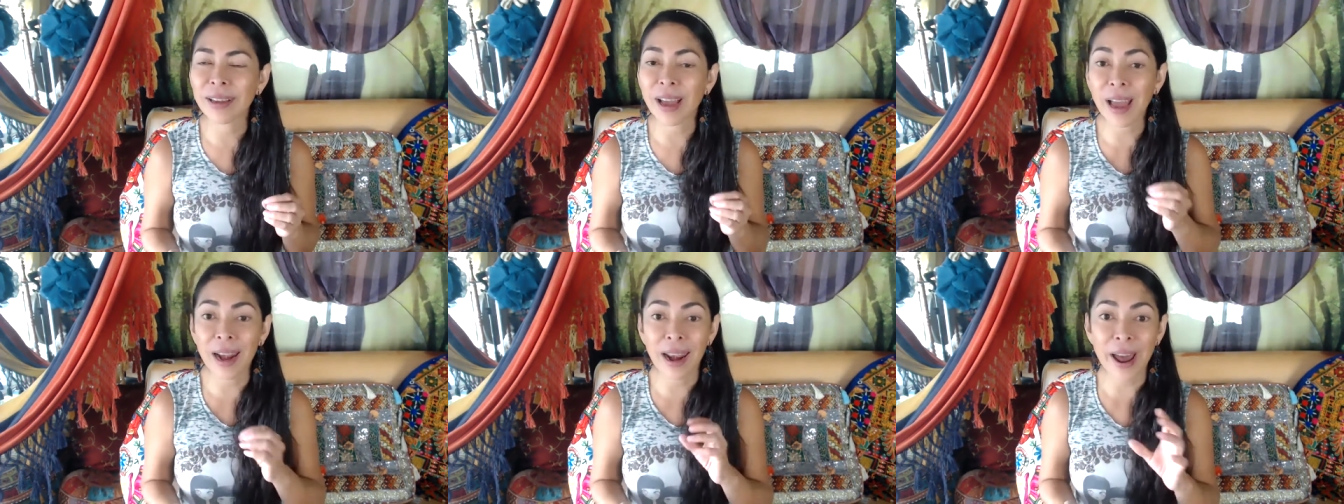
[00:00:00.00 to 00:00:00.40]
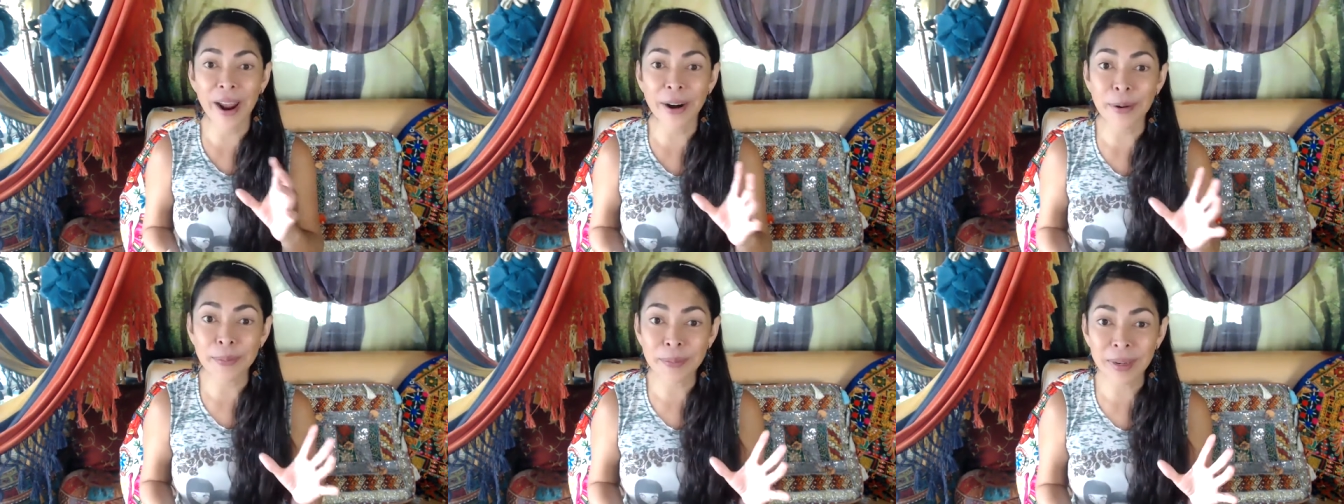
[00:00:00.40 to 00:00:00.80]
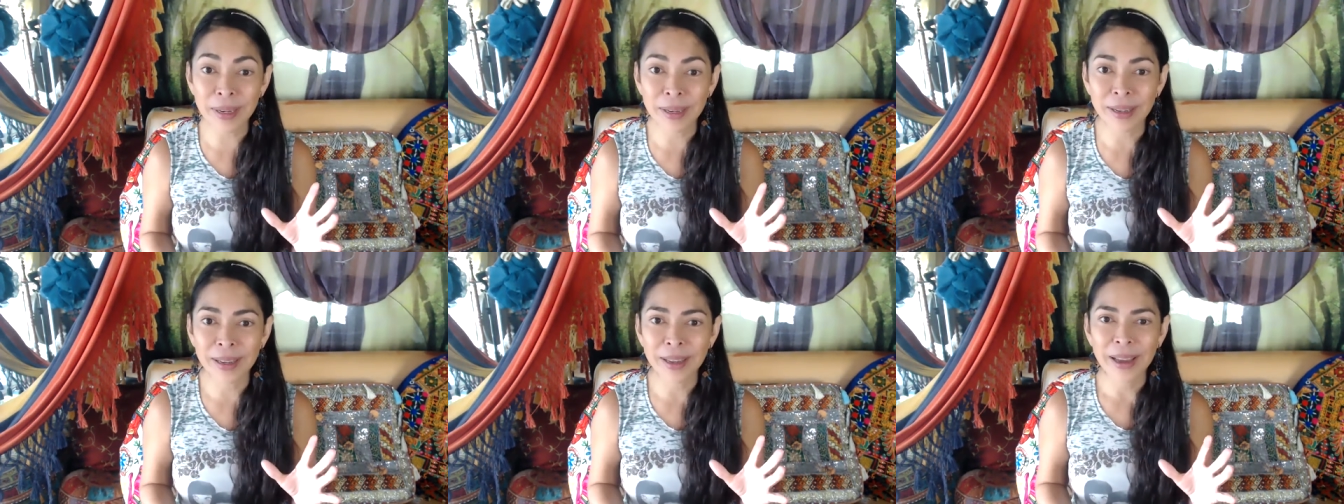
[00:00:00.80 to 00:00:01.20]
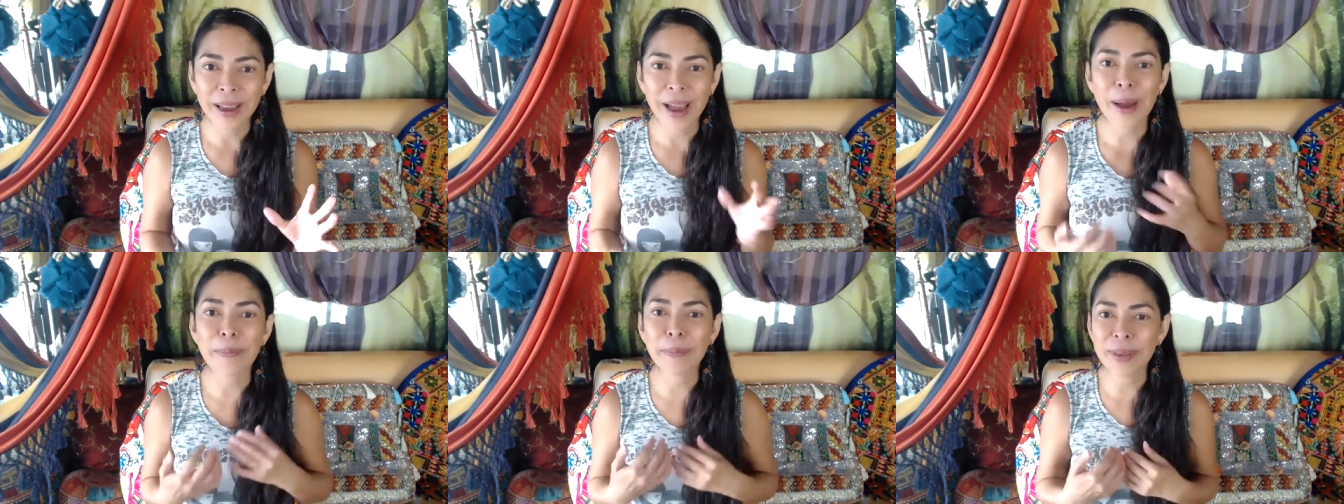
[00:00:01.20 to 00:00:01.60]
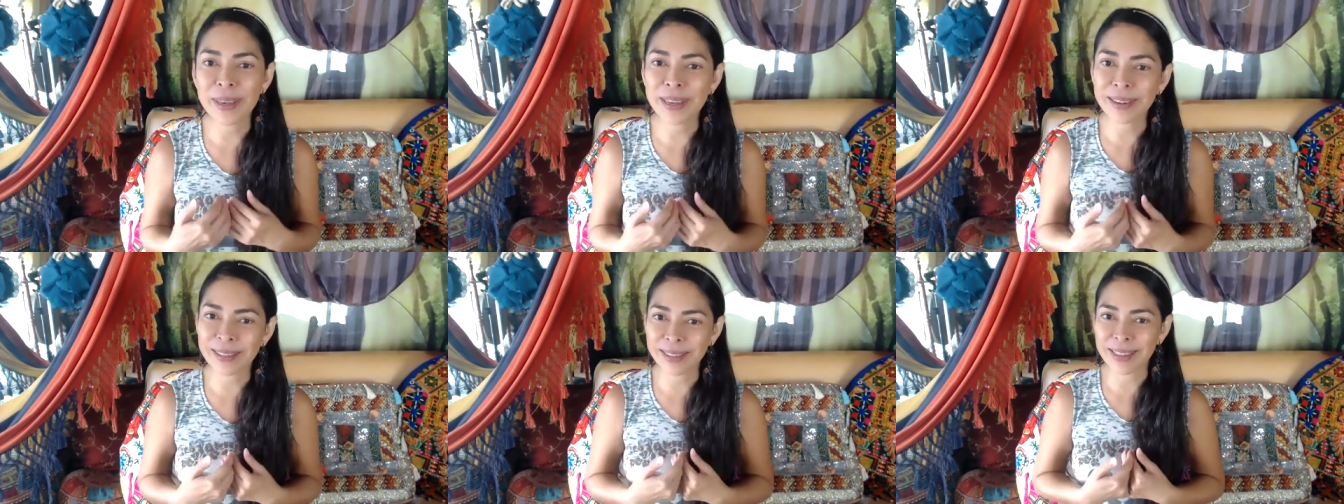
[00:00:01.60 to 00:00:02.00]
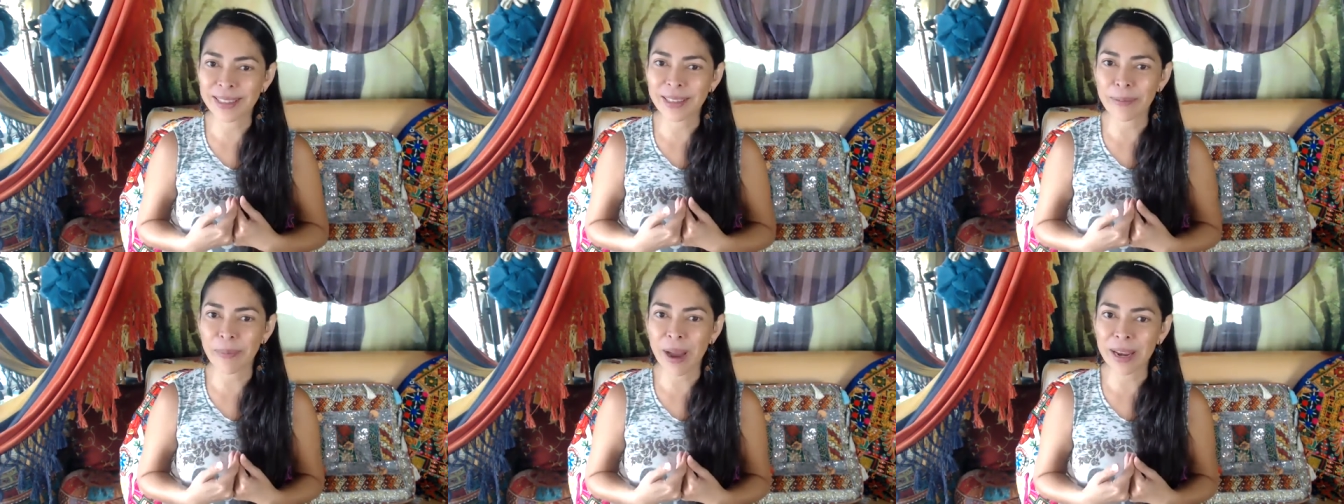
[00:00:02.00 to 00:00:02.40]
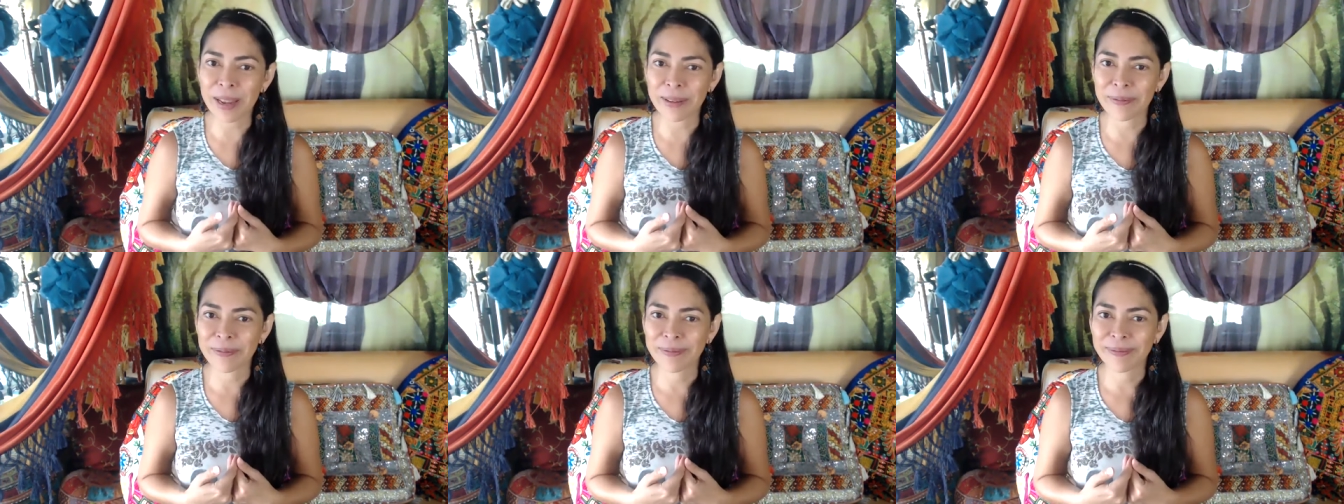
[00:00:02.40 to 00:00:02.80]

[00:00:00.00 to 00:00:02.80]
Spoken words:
alarm appears in the body.